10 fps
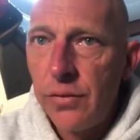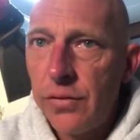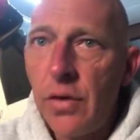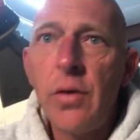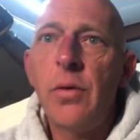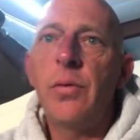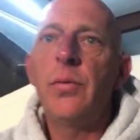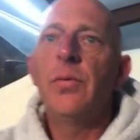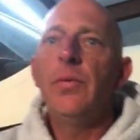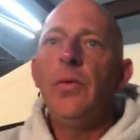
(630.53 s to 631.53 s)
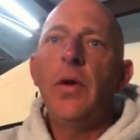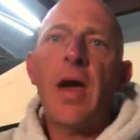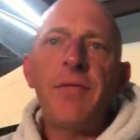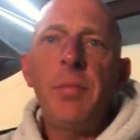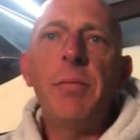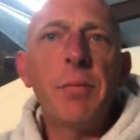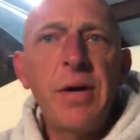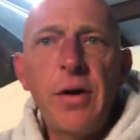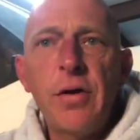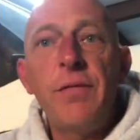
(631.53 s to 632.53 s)
So you have to be
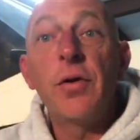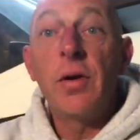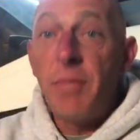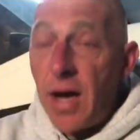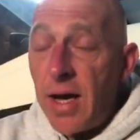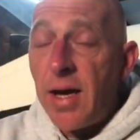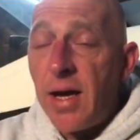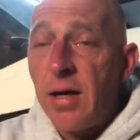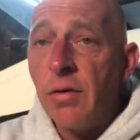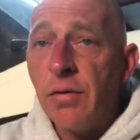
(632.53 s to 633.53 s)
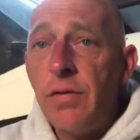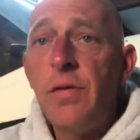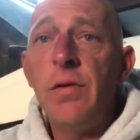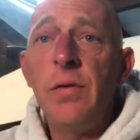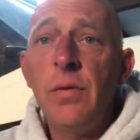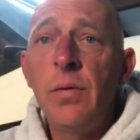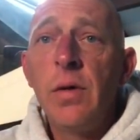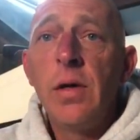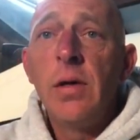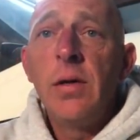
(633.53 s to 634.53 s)
prepared if you're going to buy a hangar to,
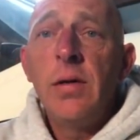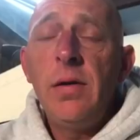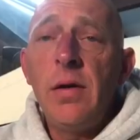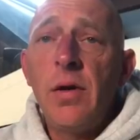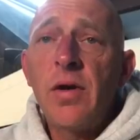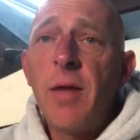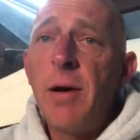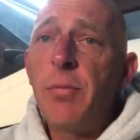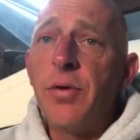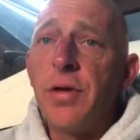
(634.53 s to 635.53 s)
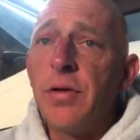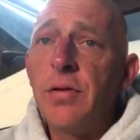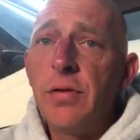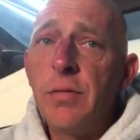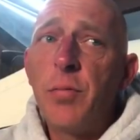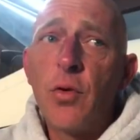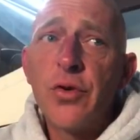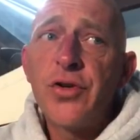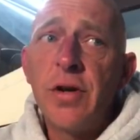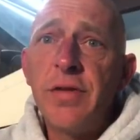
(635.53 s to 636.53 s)
you know, come up with a good
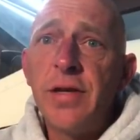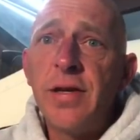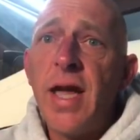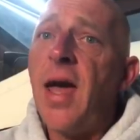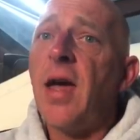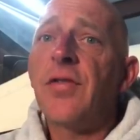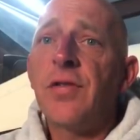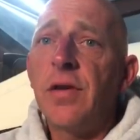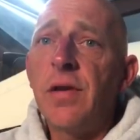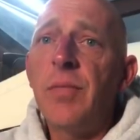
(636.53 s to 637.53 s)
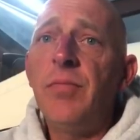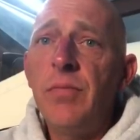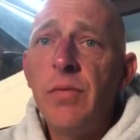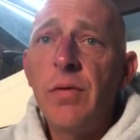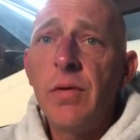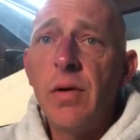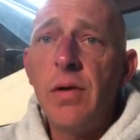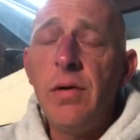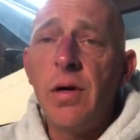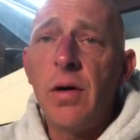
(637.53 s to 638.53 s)
portion of it in cash to,
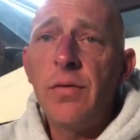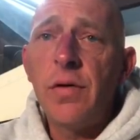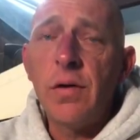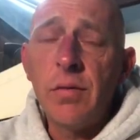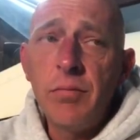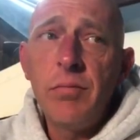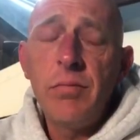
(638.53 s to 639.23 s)
you know, to